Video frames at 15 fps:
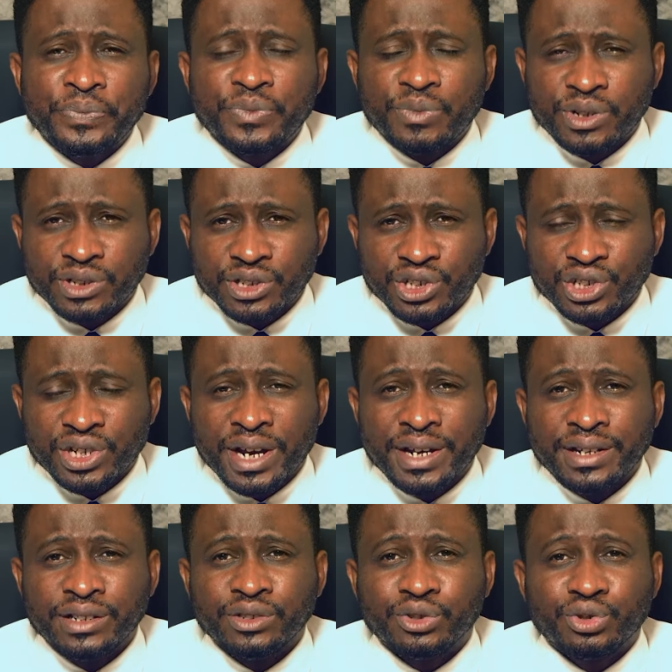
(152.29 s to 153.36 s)
but is
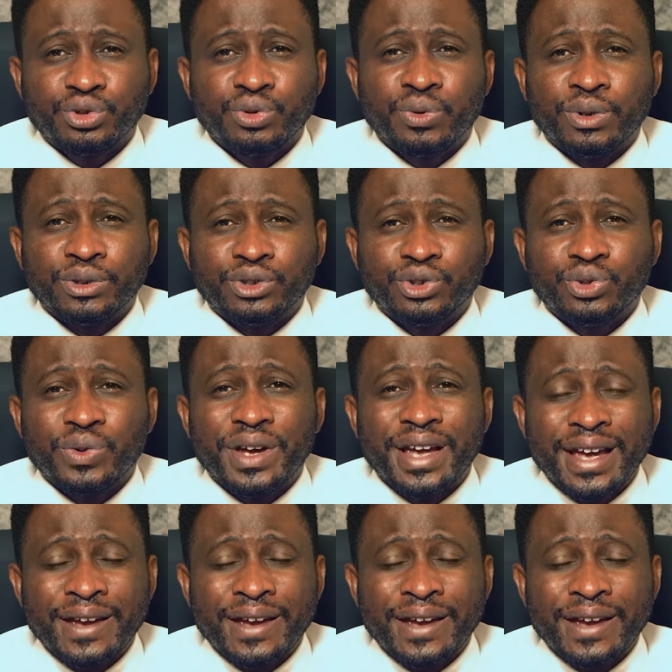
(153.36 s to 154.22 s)
shining through us to